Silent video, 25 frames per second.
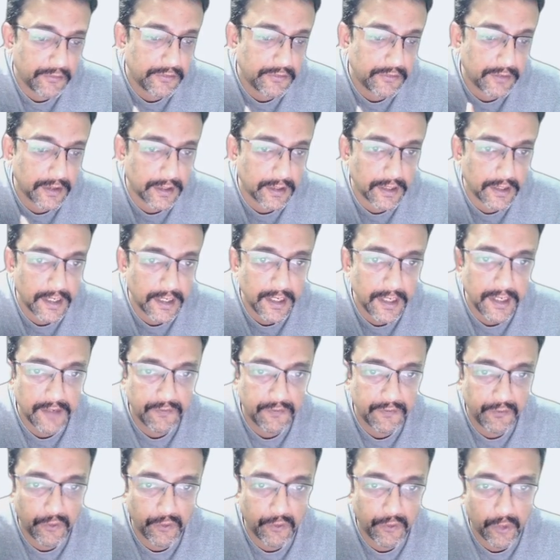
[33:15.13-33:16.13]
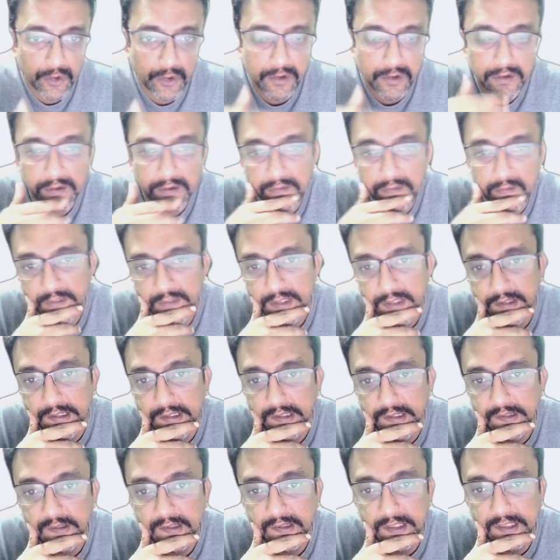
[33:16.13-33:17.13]
a Relic 4 with these
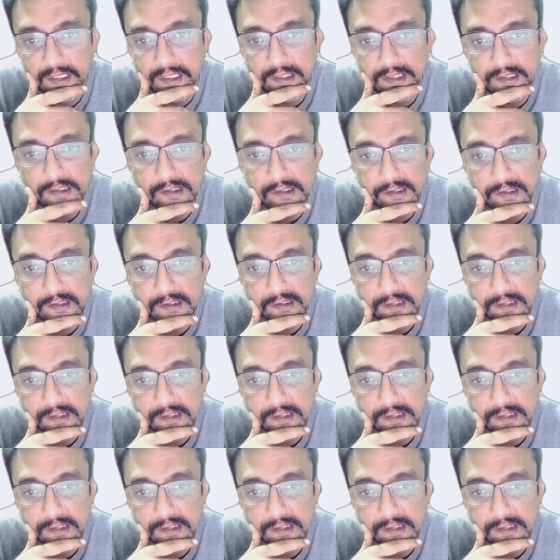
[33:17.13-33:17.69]
changes.